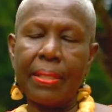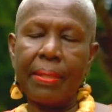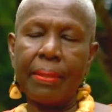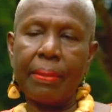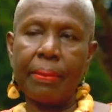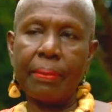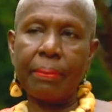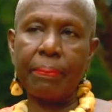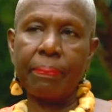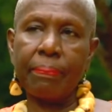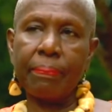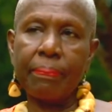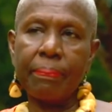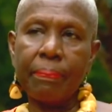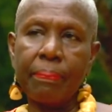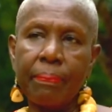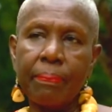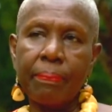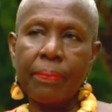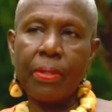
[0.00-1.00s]
a
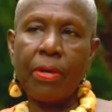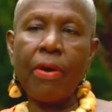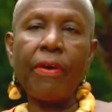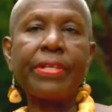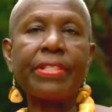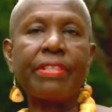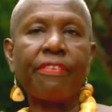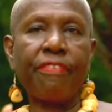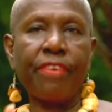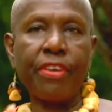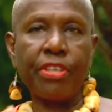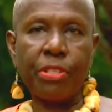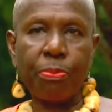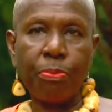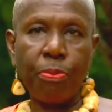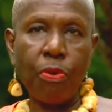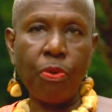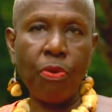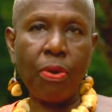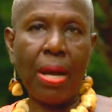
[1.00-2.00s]
current affairs
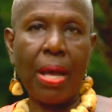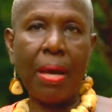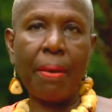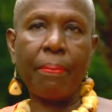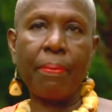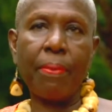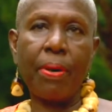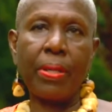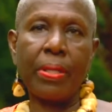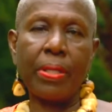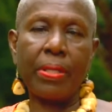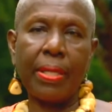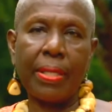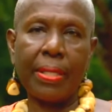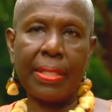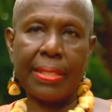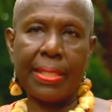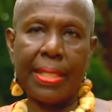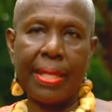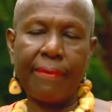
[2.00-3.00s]
program on
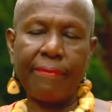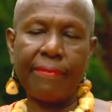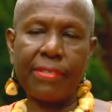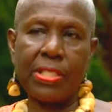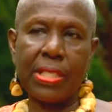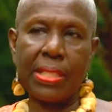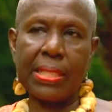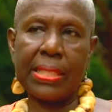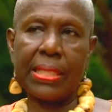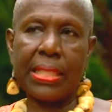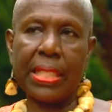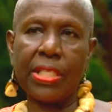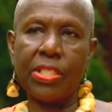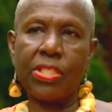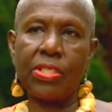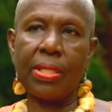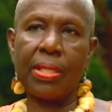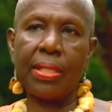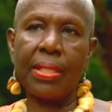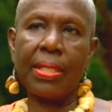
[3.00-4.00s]
another television
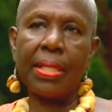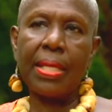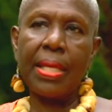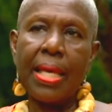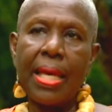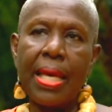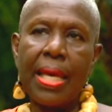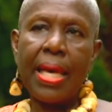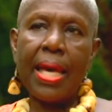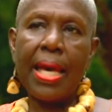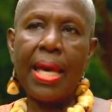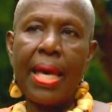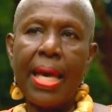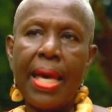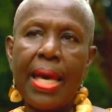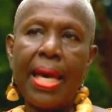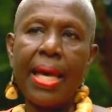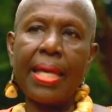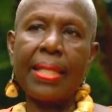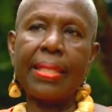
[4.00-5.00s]
station.
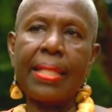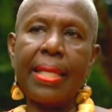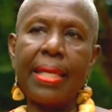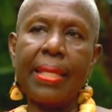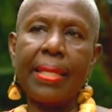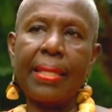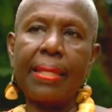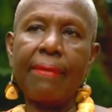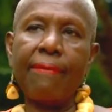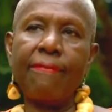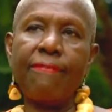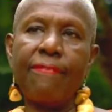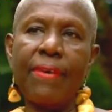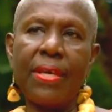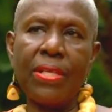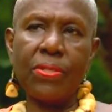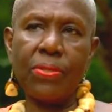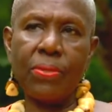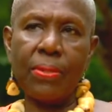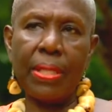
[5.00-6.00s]
And then
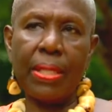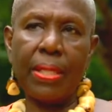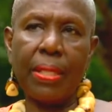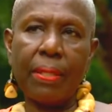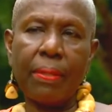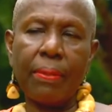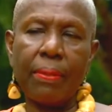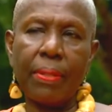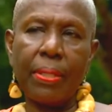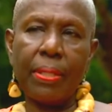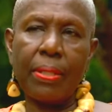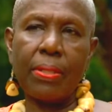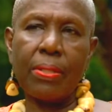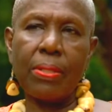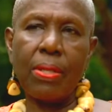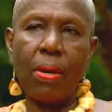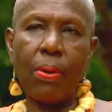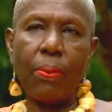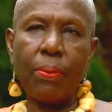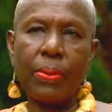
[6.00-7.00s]
eventually, it
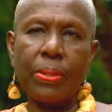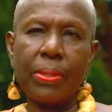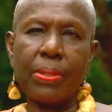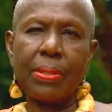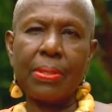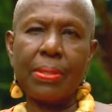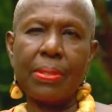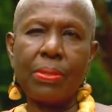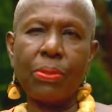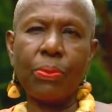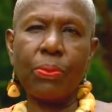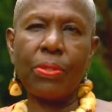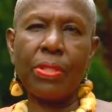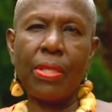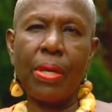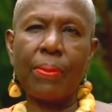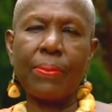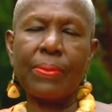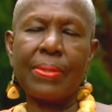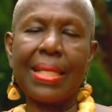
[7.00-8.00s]
now is
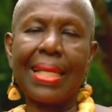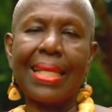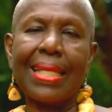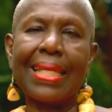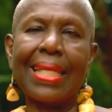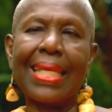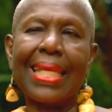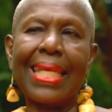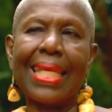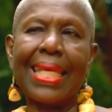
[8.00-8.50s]
2009,